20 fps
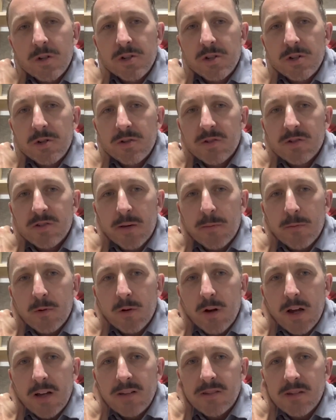you
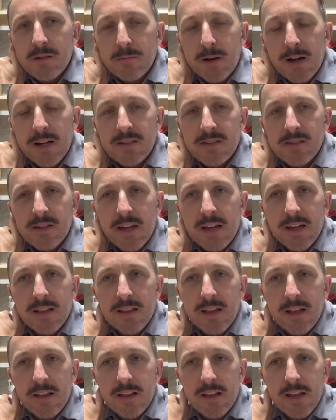summarize it by saying
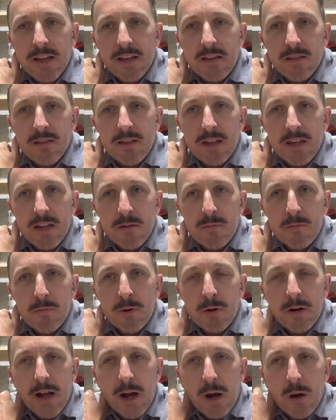that like the
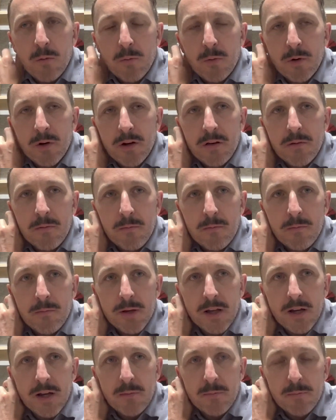input output
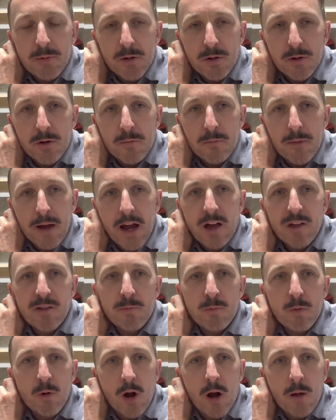kind of pure math
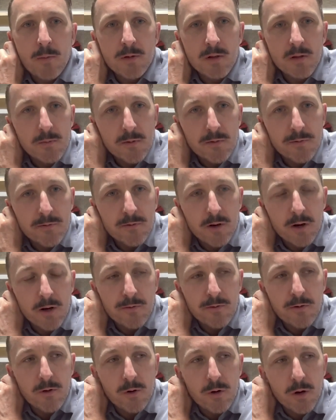problem of
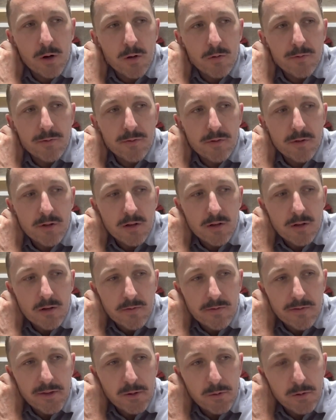of growth
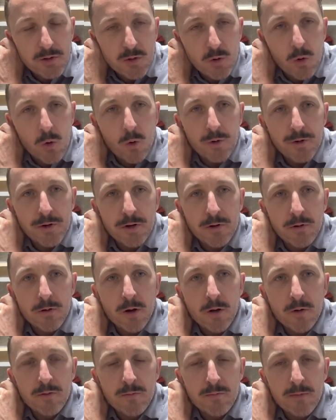that was core to
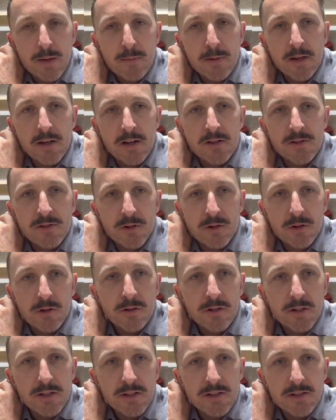growth maybe in its
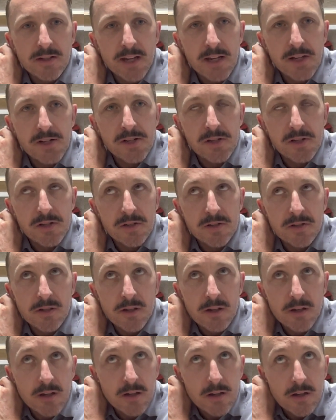early stages
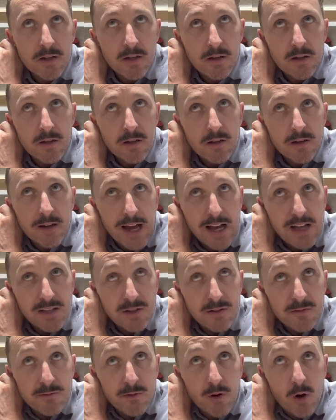has
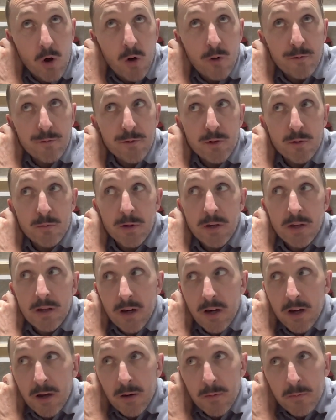evolved to
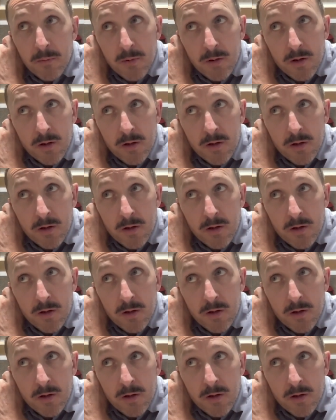become